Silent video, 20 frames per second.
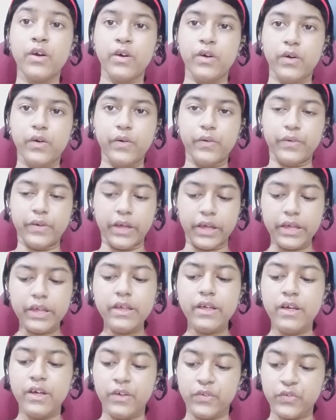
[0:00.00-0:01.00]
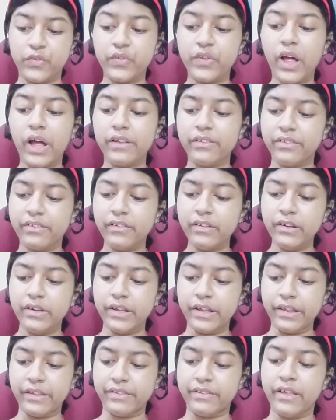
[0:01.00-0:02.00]
Okay, so the answer
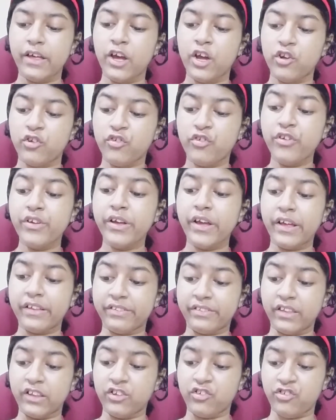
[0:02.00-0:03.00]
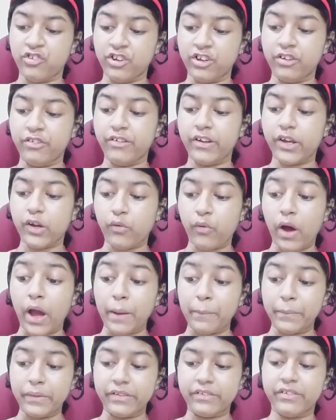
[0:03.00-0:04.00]
is three essential
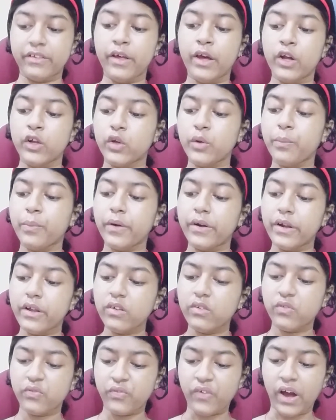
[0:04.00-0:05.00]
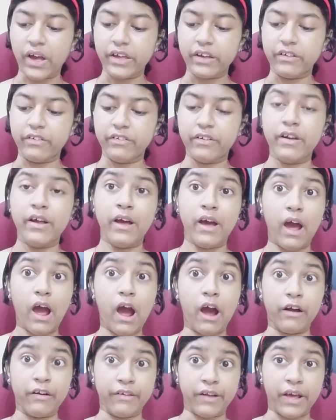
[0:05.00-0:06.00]
requirements to produce fire
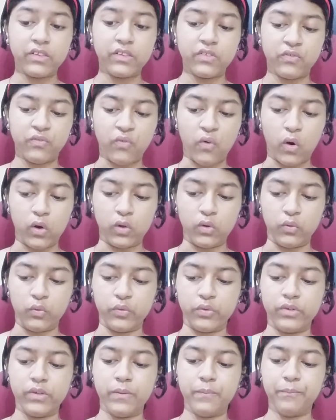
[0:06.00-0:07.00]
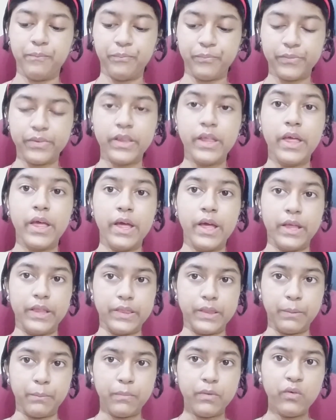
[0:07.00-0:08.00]
are follows.
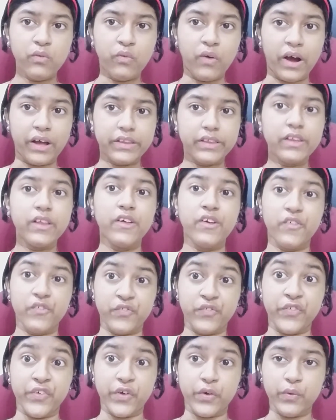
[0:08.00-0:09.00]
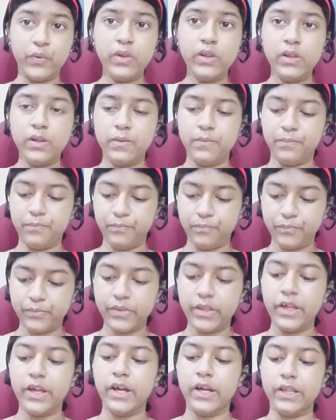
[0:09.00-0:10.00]
Number 1, fuel.
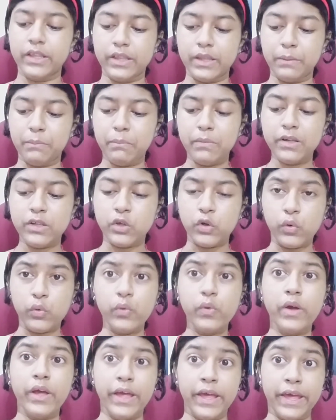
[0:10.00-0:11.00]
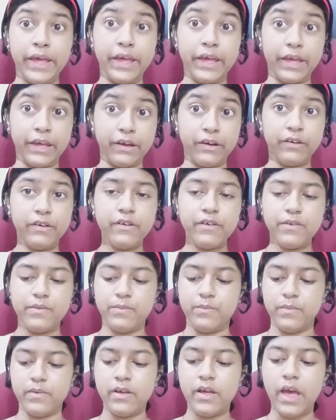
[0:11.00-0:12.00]
Number 2, air.
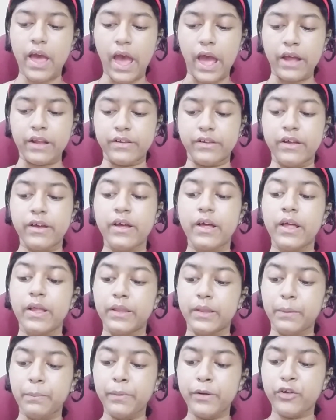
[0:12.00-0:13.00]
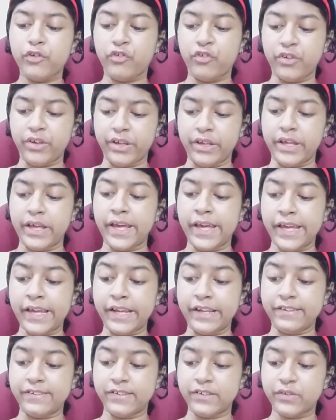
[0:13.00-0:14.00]
And number 3,
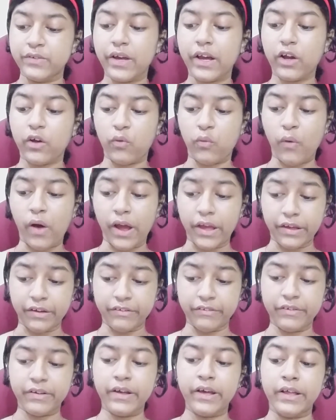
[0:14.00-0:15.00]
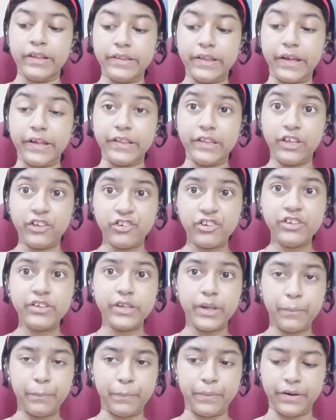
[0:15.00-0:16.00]
heat to acquire the ignition
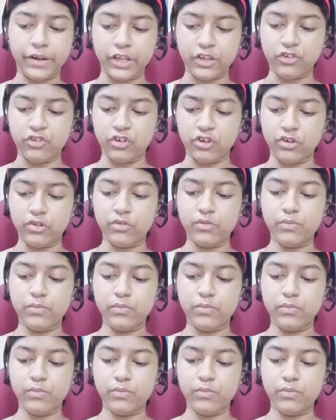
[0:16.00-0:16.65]
temperature.